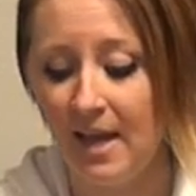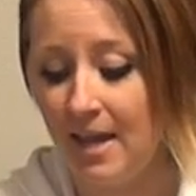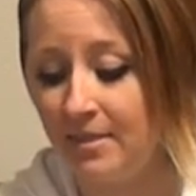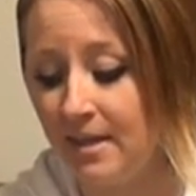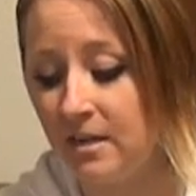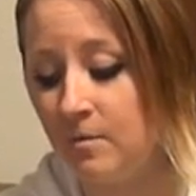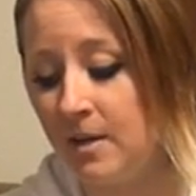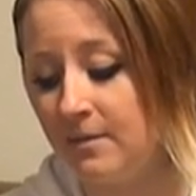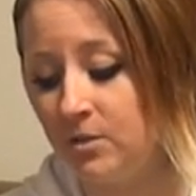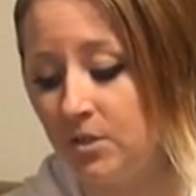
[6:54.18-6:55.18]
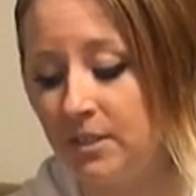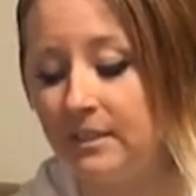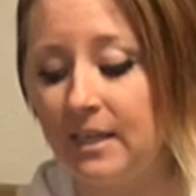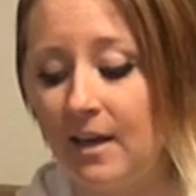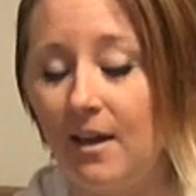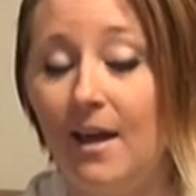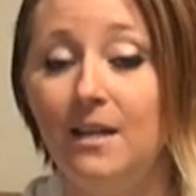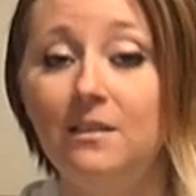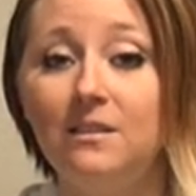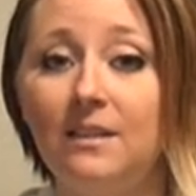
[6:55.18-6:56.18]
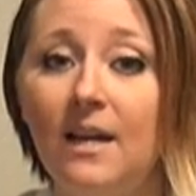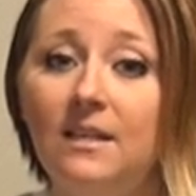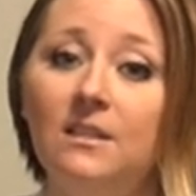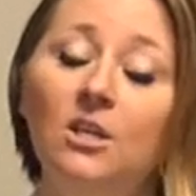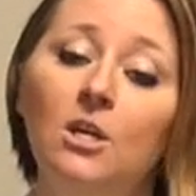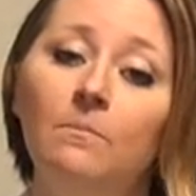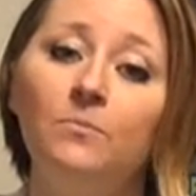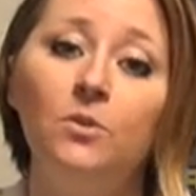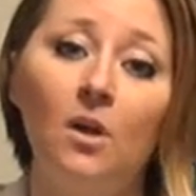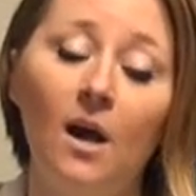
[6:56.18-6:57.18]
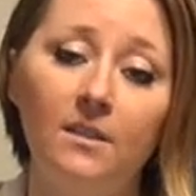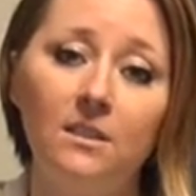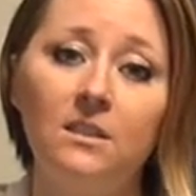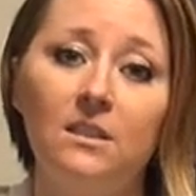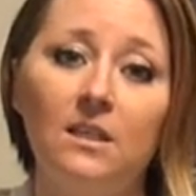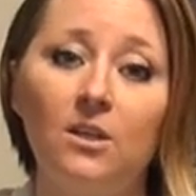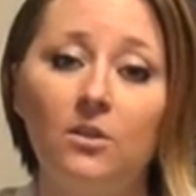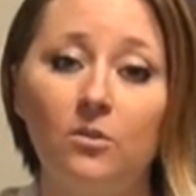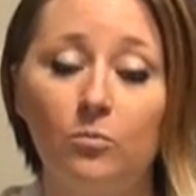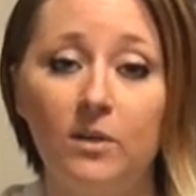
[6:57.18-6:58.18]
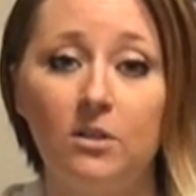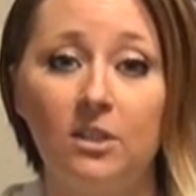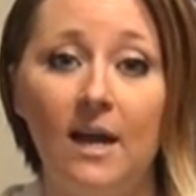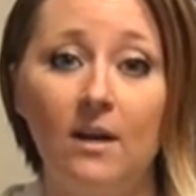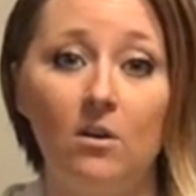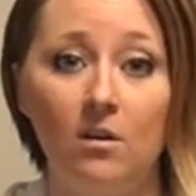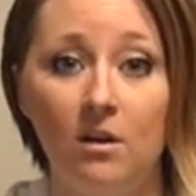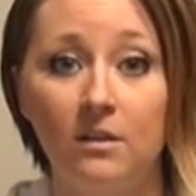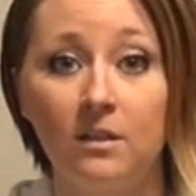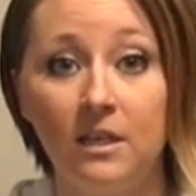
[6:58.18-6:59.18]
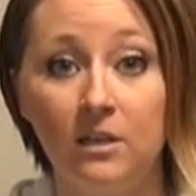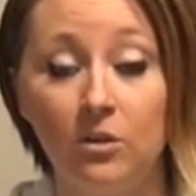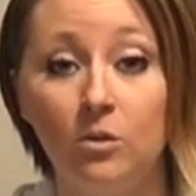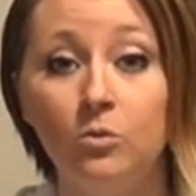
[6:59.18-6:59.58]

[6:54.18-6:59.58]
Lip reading: And then you may have noticed that I decided not to stick the rear tire on here.